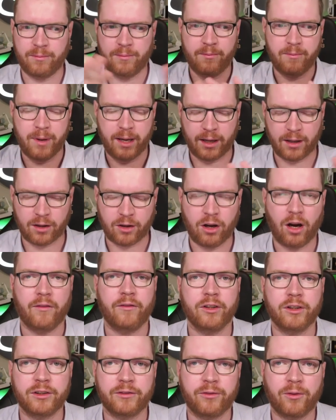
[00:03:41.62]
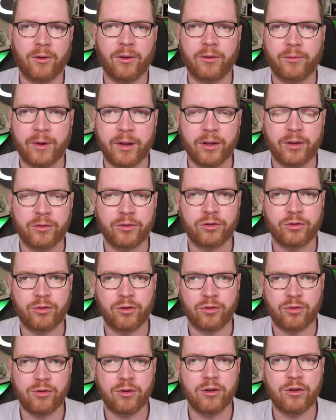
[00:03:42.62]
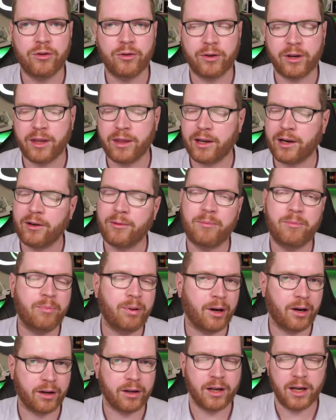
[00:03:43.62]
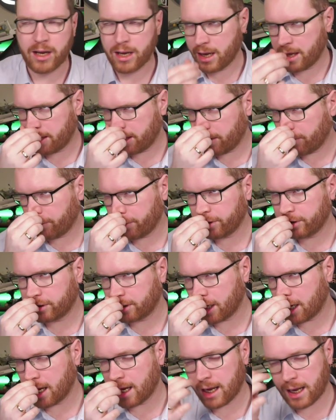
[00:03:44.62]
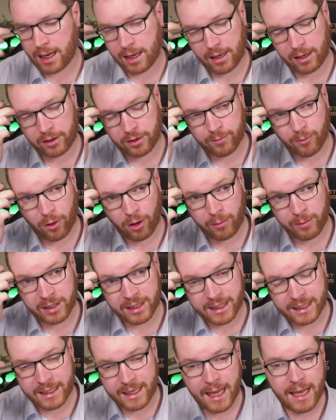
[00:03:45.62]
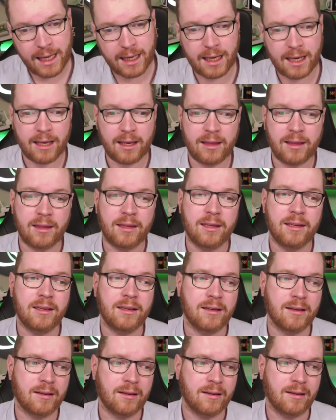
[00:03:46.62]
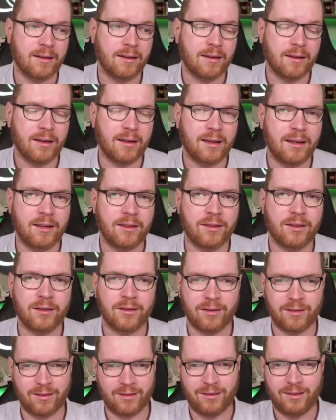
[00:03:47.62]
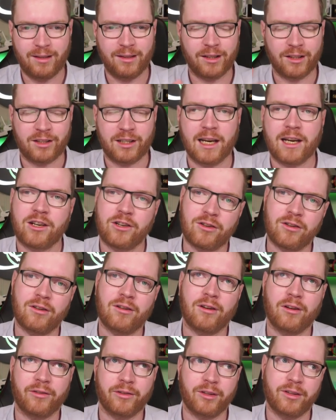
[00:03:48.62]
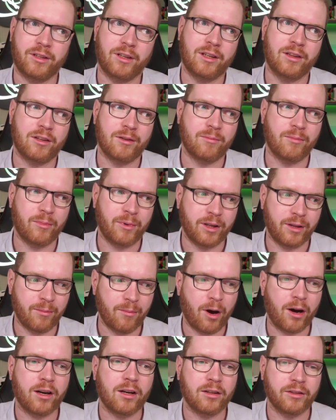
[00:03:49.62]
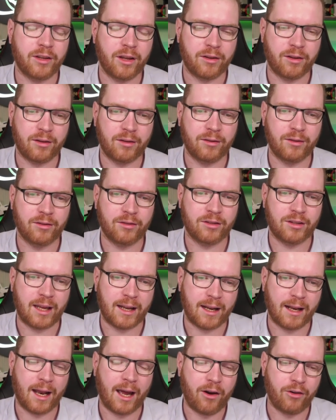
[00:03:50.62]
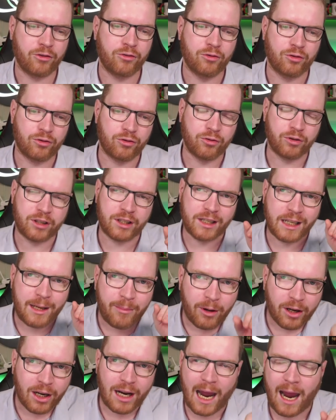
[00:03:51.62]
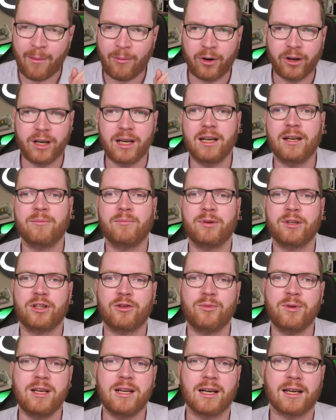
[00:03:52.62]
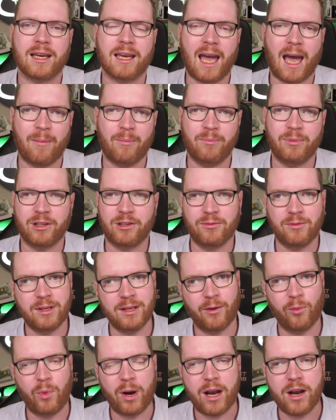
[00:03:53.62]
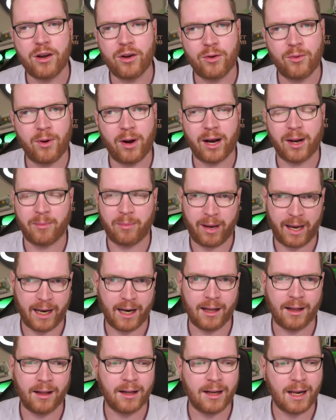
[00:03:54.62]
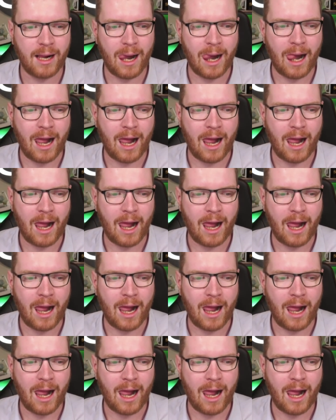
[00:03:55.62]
metal covers for all the windows, so you couldn't look in there. But there was a small mistake in the texture, or in the model, that allowed you to slip a camera in between a gap between a window and a panel,